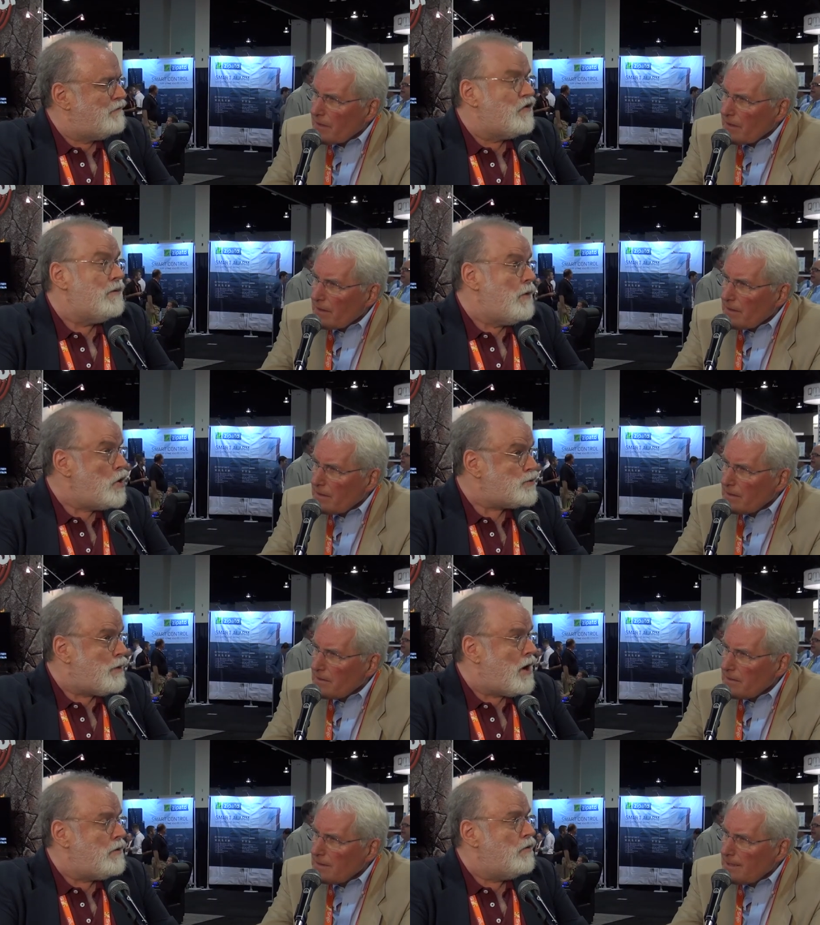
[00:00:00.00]
Speaker 1: For the most
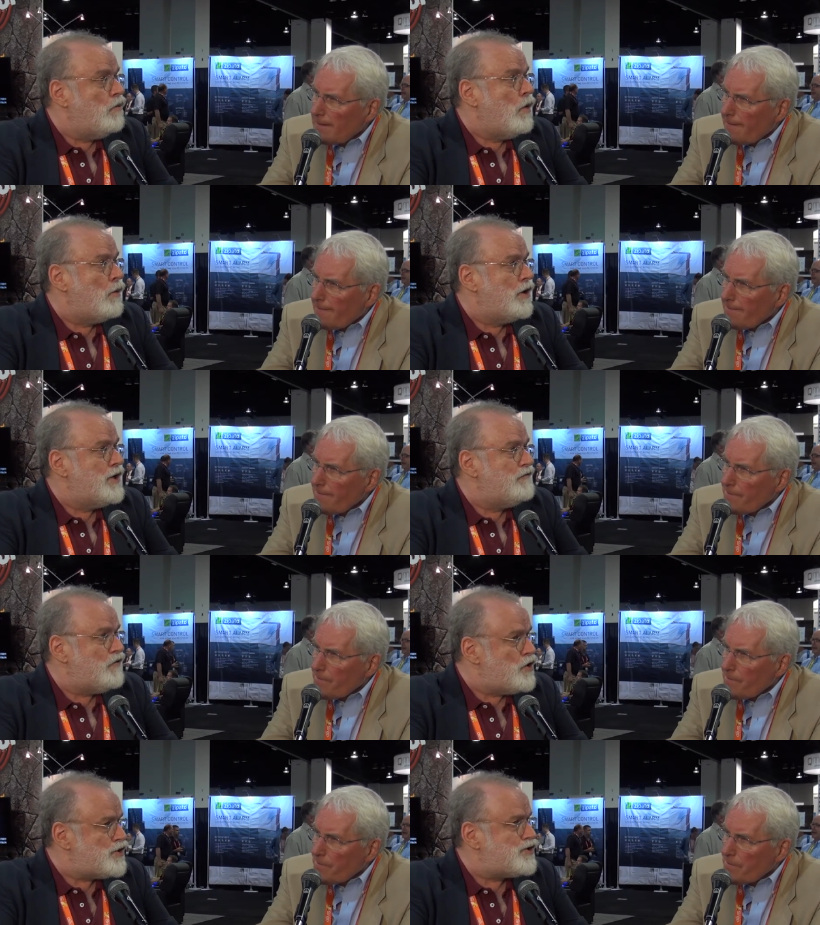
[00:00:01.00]
part, what we're going to
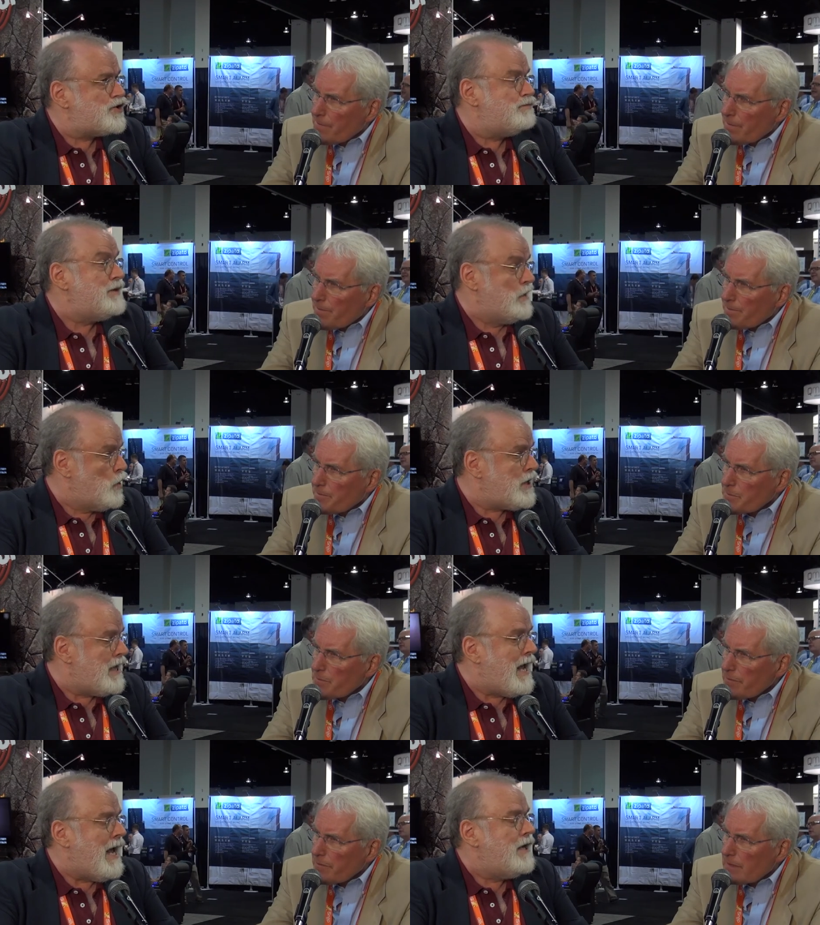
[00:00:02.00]
first be
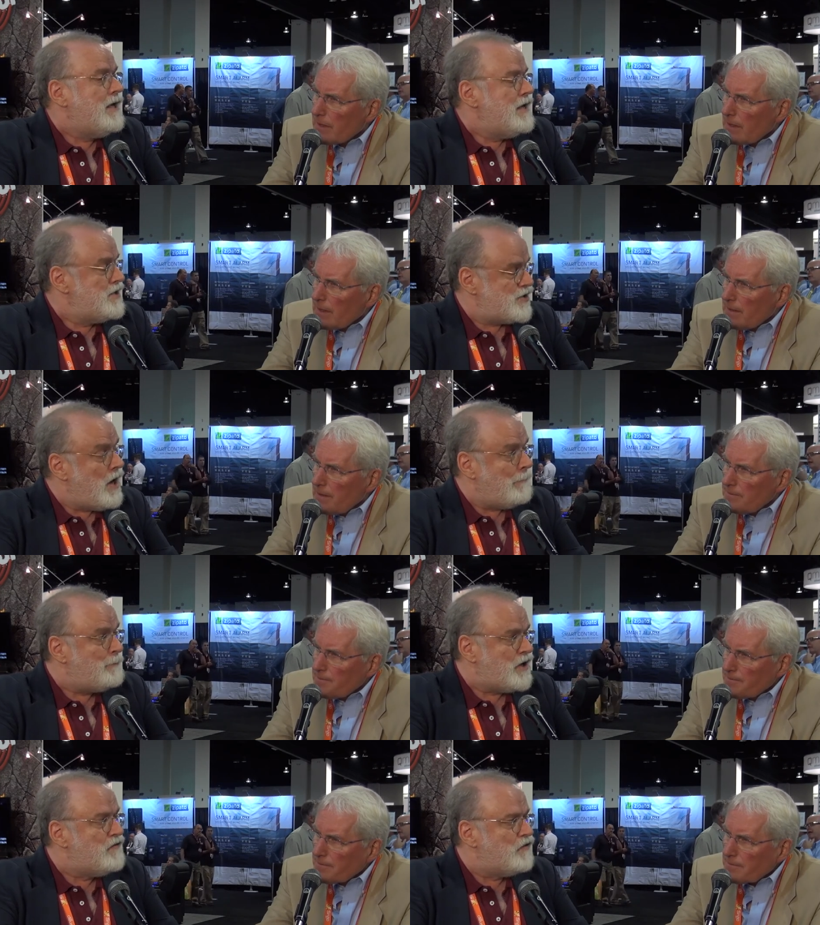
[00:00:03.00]
looking at is up
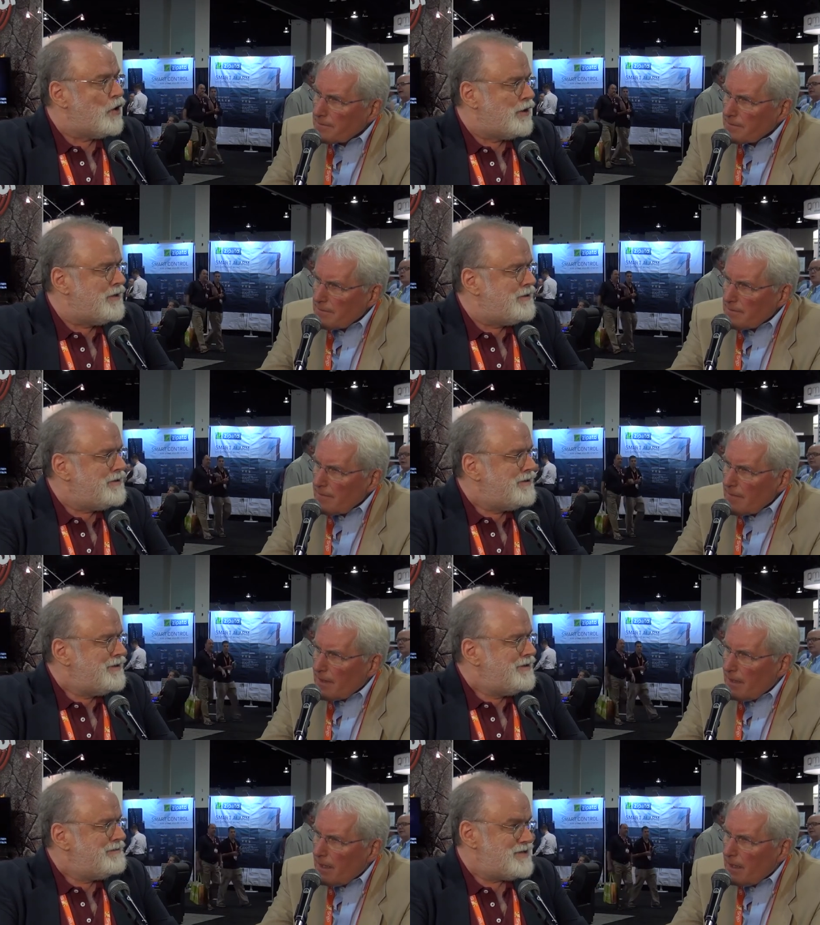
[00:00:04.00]
converted
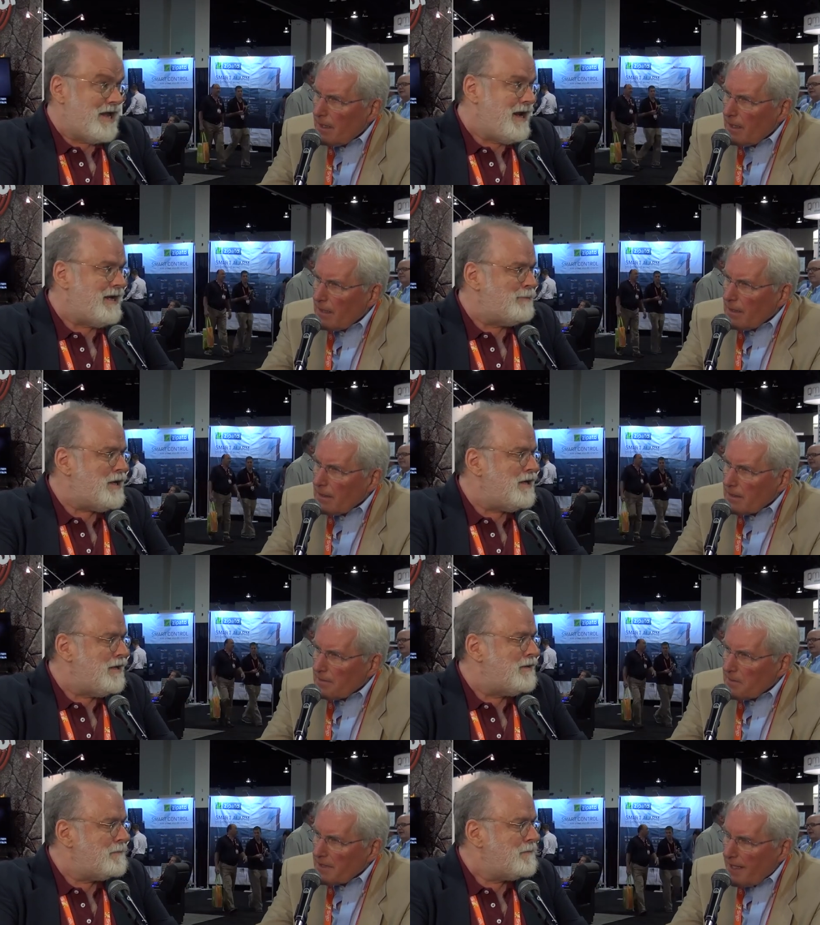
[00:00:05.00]
1080p.
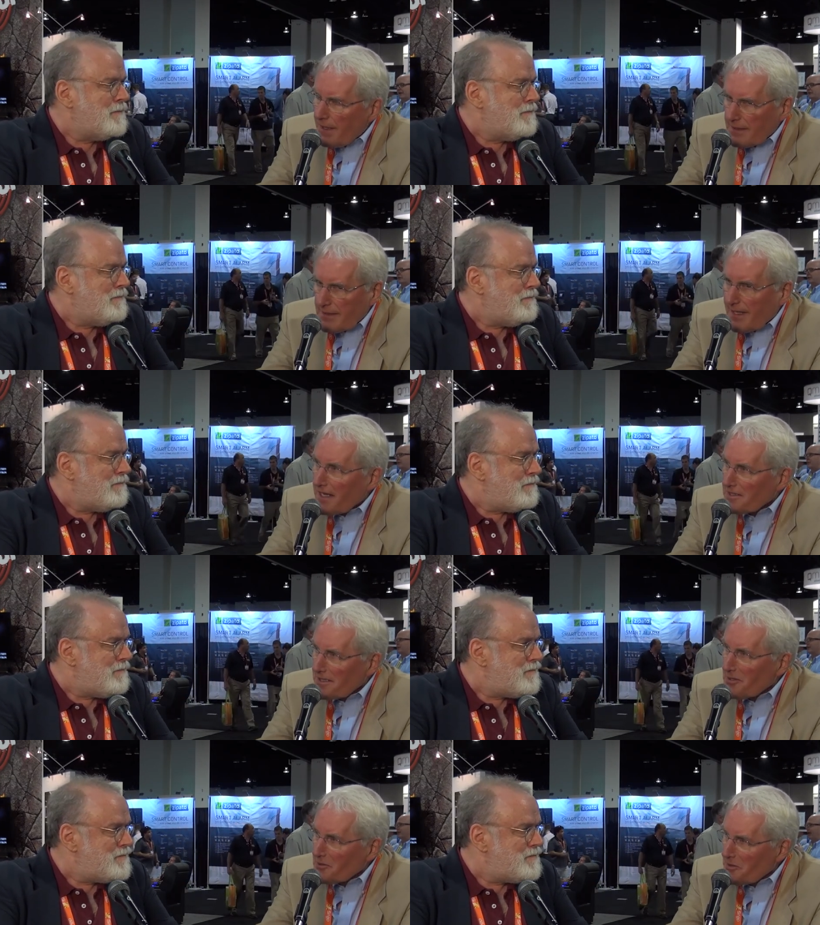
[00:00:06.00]
Speaker 2: That can
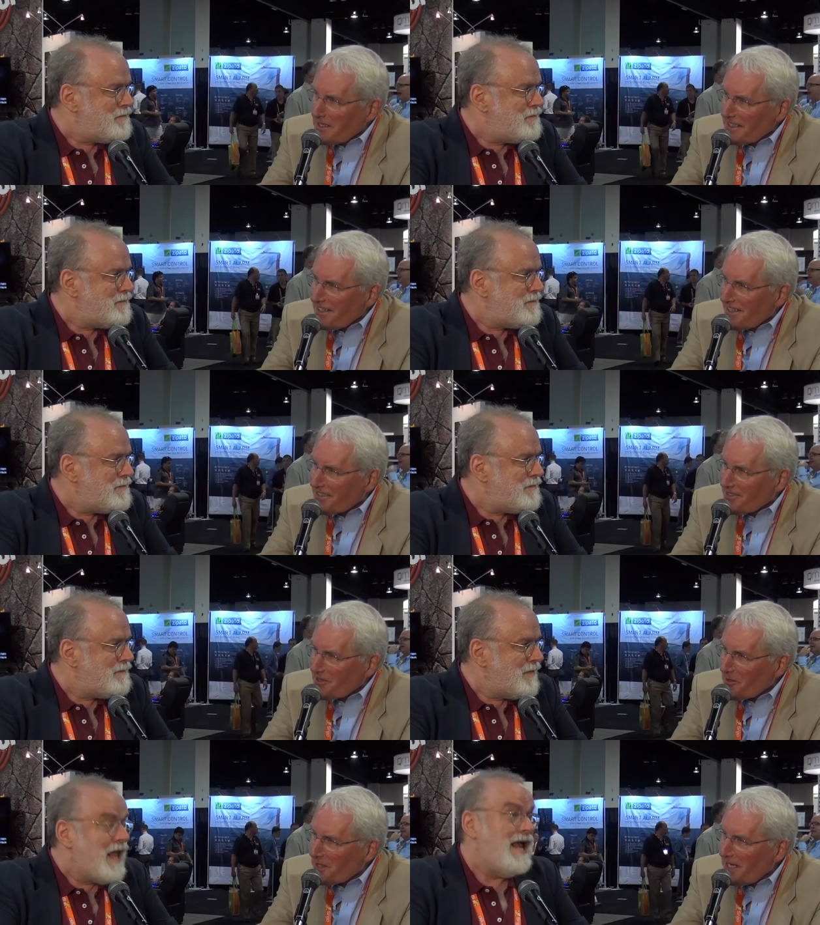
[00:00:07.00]
actually look really nice, you
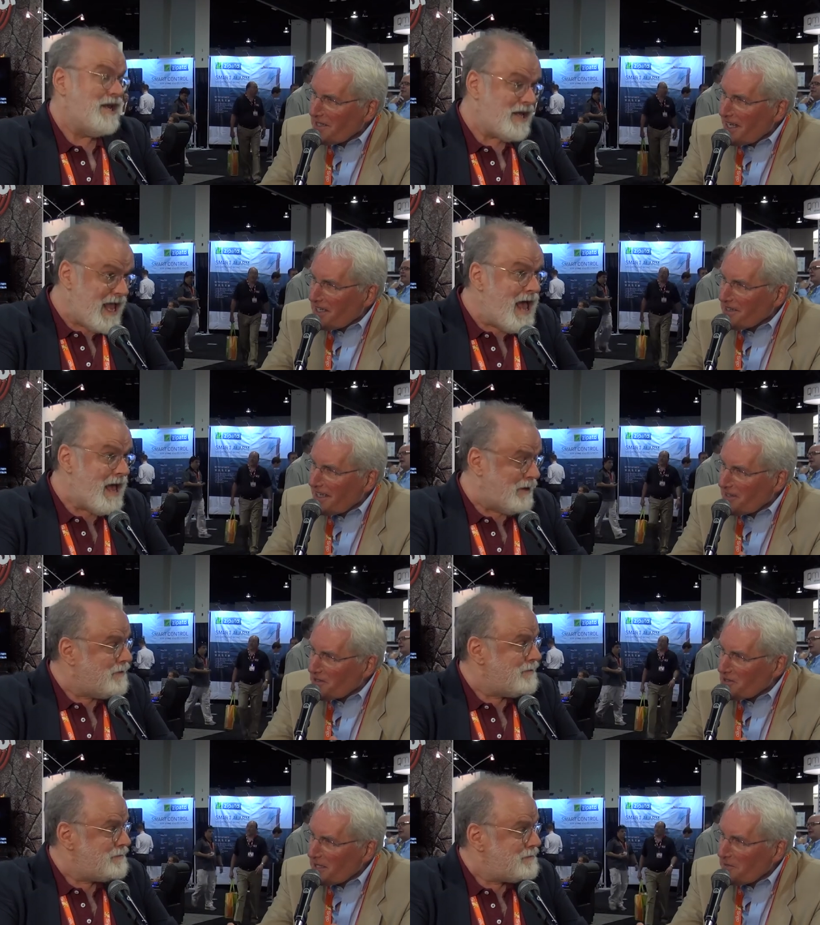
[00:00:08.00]
know. In, in, in,
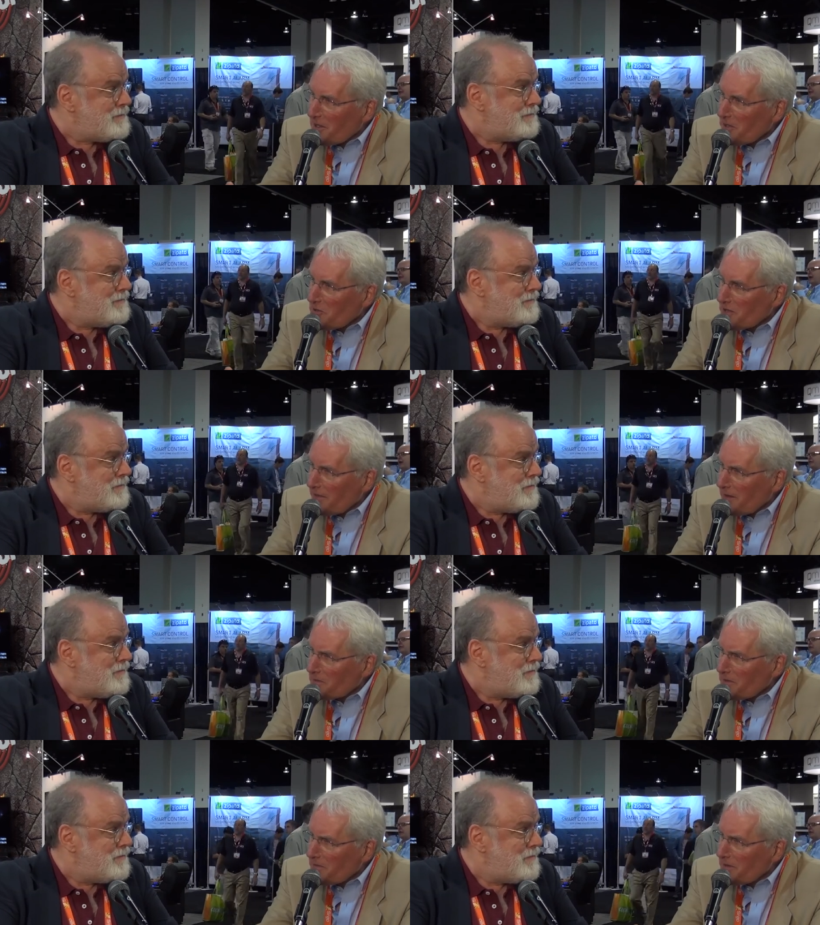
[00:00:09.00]
the same way we used to have
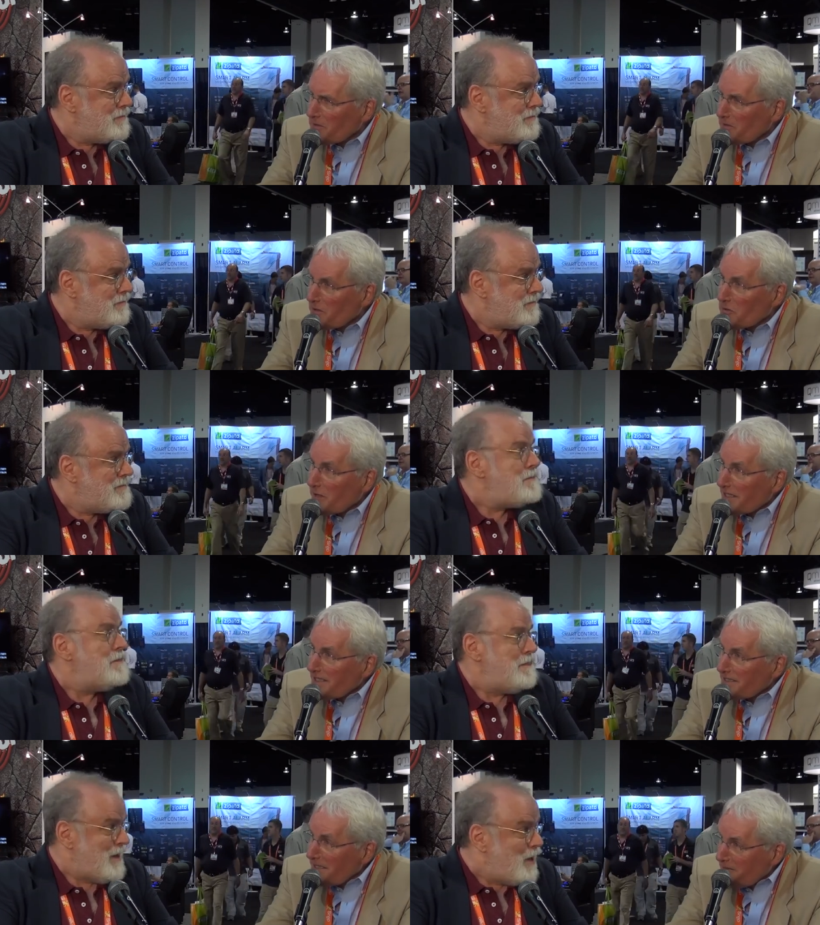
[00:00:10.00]
up converters for your
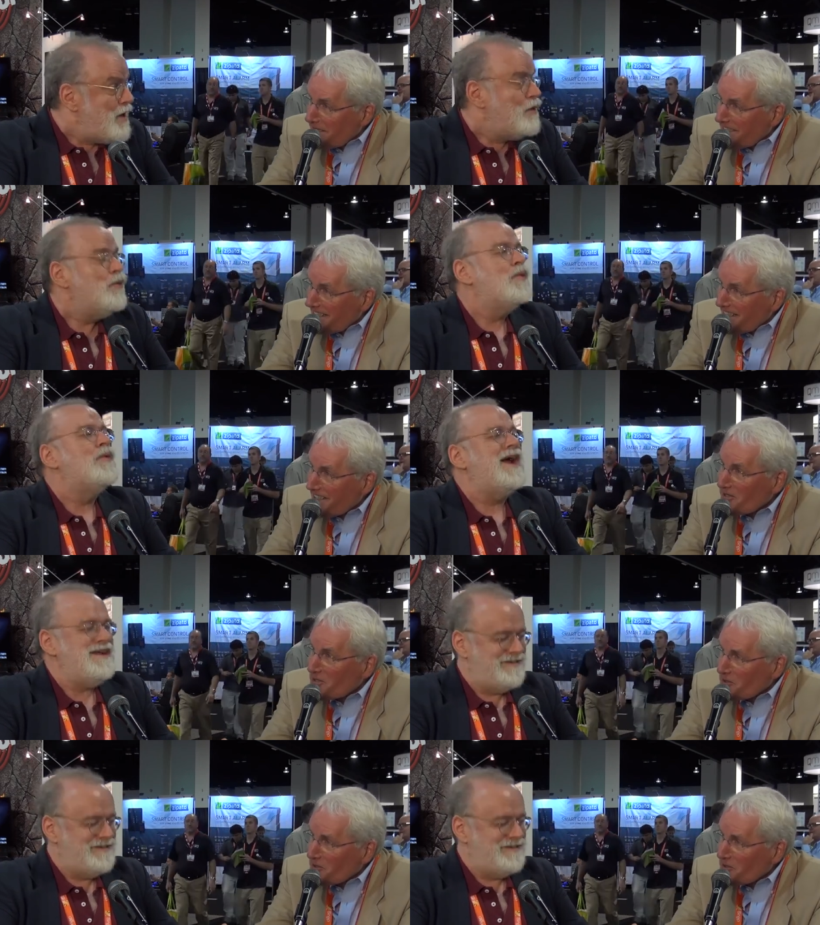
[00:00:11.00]
regular DVD, right. and you